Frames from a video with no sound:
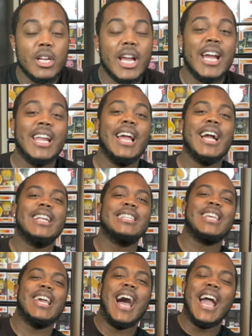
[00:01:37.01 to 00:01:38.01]
And I gotta
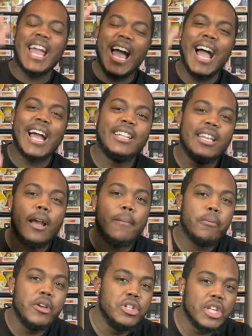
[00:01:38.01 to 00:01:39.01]
say, I highly
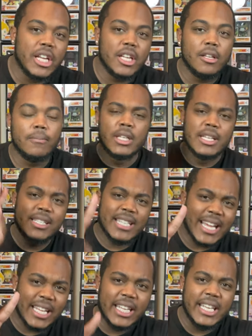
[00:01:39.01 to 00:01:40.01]
appreciate it.
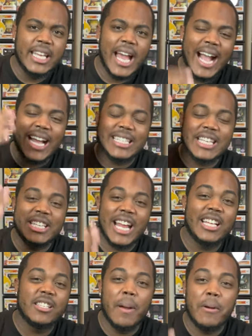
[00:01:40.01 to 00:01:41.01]
Secondly, I gotta say shout out
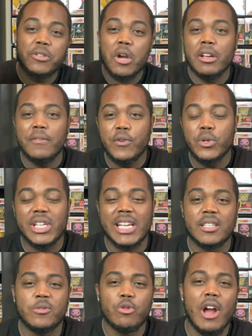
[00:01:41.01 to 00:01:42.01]
to my returning viewers slash
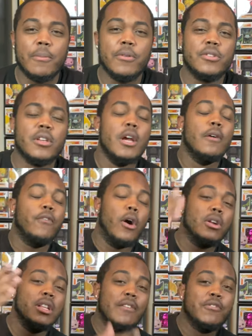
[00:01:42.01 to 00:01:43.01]
subscribers for all the
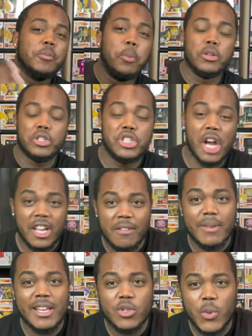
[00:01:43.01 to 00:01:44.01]
love and support y'all give me
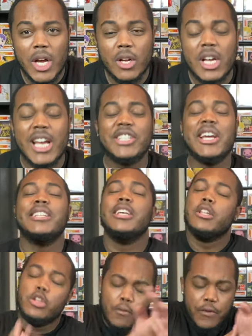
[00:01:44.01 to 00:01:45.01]
as well. And shout out to the
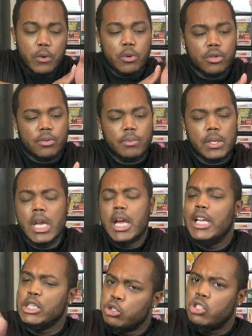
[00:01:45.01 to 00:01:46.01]
new viewers
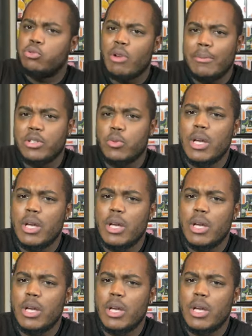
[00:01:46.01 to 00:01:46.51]
and new subscribers as well.